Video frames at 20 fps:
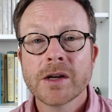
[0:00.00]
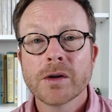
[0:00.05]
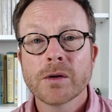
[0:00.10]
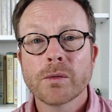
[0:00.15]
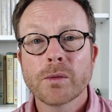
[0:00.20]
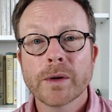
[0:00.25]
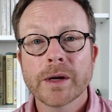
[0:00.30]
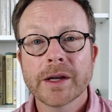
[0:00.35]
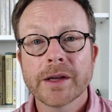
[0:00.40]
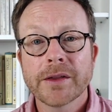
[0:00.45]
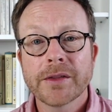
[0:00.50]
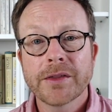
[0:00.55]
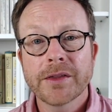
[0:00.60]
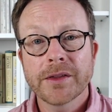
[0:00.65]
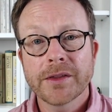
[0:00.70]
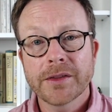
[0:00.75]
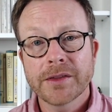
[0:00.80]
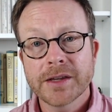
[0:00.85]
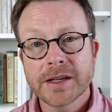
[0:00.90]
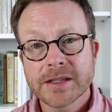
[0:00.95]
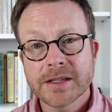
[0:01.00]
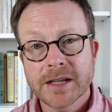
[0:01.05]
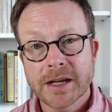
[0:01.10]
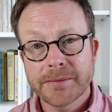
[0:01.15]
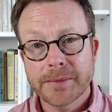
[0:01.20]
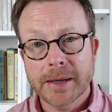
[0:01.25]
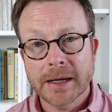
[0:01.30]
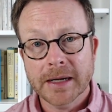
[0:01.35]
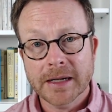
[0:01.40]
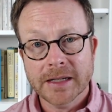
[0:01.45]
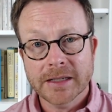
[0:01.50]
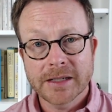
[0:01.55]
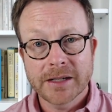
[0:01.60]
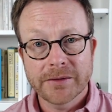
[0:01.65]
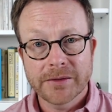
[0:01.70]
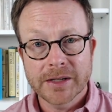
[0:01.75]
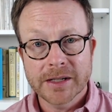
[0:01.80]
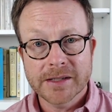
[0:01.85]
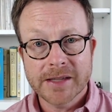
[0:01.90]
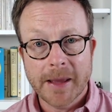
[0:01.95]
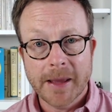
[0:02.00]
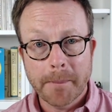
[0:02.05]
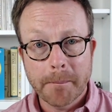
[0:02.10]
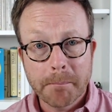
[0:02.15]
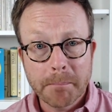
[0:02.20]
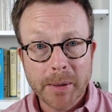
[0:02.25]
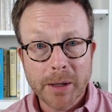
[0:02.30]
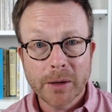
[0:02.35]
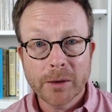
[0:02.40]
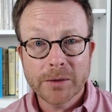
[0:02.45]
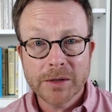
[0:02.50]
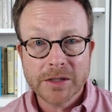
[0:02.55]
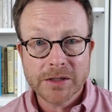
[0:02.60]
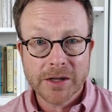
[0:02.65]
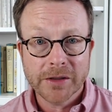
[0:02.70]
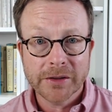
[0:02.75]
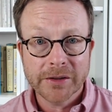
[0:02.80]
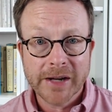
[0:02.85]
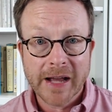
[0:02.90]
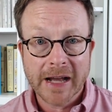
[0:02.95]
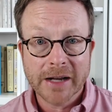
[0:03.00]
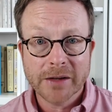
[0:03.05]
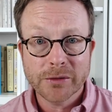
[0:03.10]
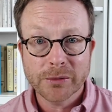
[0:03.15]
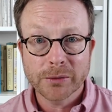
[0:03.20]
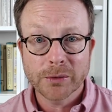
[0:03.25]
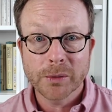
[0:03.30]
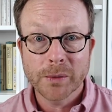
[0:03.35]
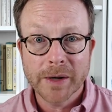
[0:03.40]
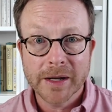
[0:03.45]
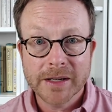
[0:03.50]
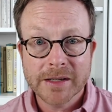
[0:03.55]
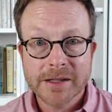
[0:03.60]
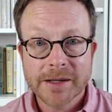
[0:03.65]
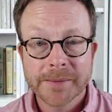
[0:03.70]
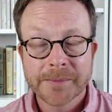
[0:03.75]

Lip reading: with these type of activities that build these other natural ways.